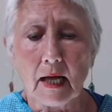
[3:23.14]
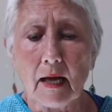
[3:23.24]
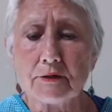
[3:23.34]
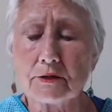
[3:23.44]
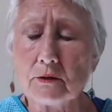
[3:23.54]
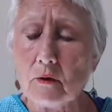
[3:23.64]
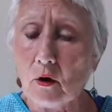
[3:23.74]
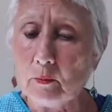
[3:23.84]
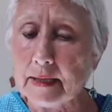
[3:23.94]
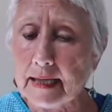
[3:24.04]
So
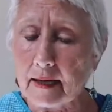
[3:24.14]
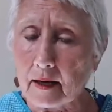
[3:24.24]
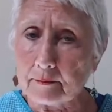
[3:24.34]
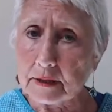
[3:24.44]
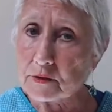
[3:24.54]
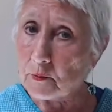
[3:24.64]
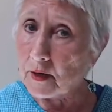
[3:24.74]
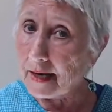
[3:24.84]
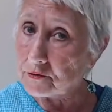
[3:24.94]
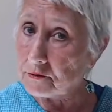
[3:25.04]
open it up. Let's
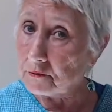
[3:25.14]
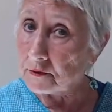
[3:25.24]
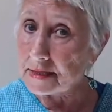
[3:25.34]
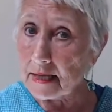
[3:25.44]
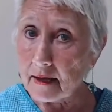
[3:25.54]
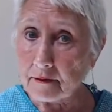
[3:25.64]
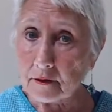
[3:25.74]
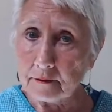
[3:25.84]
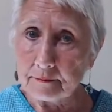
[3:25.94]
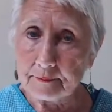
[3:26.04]
browse through it together.
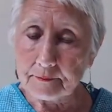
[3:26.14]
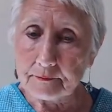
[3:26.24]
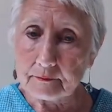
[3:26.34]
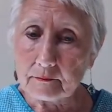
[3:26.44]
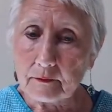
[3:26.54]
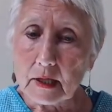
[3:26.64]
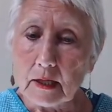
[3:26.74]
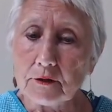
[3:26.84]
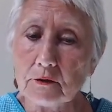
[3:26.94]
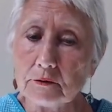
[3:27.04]

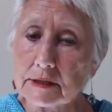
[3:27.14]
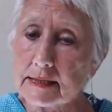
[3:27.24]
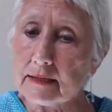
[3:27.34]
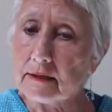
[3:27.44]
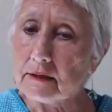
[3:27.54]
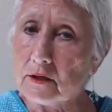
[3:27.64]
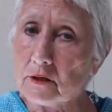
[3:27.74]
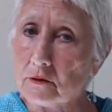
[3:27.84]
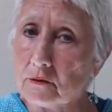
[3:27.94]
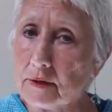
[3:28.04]
You will see that the
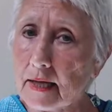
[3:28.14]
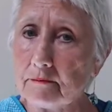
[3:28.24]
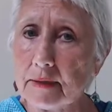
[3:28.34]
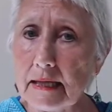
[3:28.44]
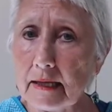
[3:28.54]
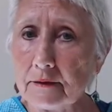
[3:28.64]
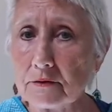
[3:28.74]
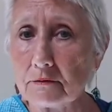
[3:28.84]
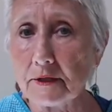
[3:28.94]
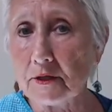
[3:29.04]
unit begins
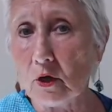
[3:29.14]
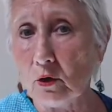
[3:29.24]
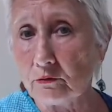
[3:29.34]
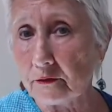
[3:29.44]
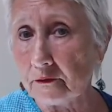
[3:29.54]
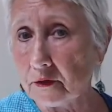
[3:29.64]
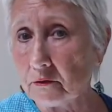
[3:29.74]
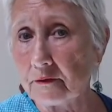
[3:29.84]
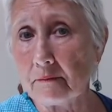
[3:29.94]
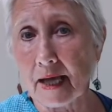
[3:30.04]
with an overview of
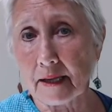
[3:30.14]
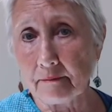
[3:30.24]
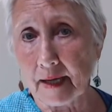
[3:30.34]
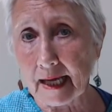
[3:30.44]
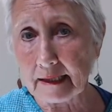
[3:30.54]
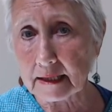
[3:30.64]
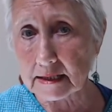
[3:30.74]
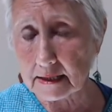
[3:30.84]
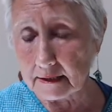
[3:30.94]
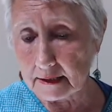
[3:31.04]
the
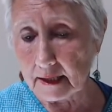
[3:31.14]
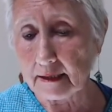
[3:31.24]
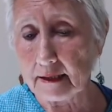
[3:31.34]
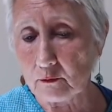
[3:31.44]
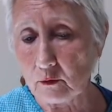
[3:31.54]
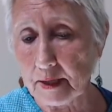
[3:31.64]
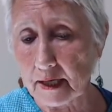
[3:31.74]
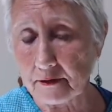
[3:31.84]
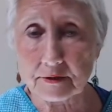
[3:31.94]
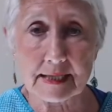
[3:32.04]
mathematics, and there will be
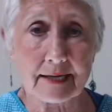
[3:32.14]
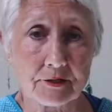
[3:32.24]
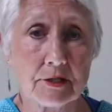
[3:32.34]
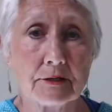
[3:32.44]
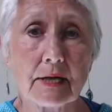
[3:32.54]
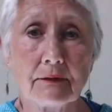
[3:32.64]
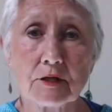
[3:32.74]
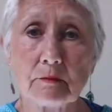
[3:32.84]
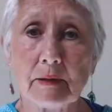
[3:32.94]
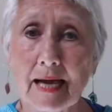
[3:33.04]
other sections on this
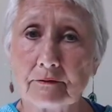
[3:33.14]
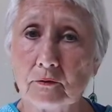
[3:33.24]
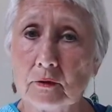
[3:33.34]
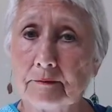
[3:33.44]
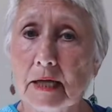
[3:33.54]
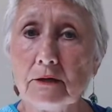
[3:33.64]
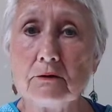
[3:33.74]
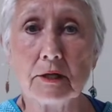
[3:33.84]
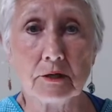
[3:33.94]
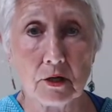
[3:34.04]
platform that you
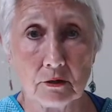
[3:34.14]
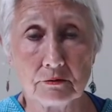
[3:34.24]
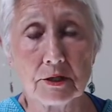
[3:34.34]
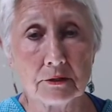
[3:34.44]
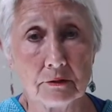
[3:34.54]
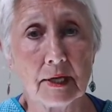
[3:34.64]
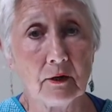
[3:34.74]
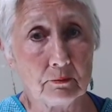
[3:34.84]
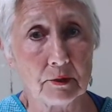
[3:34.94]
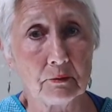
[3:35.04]
can go to
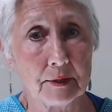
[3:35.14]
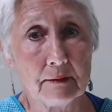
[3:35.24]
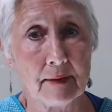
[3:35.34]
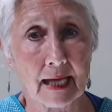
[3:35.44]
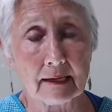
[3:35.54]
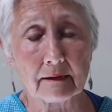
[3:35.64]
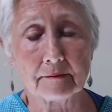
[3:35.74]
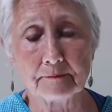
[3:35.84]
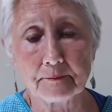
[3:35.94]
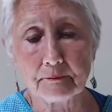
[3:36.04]
help you with the math.
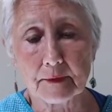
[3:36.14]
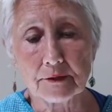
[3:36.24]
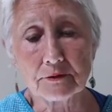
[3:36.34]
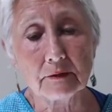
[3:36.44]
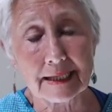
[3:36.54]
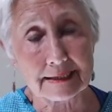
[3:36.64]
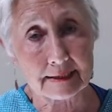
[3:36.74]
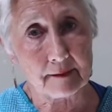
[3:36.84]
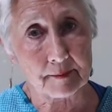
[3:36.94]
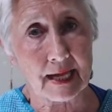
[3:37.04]
So let's
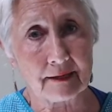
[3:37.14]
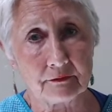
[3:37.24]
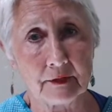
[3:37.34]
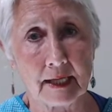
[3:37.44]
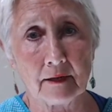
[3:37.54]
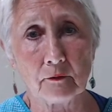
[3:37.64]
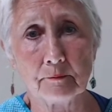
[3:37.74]
skip that for now.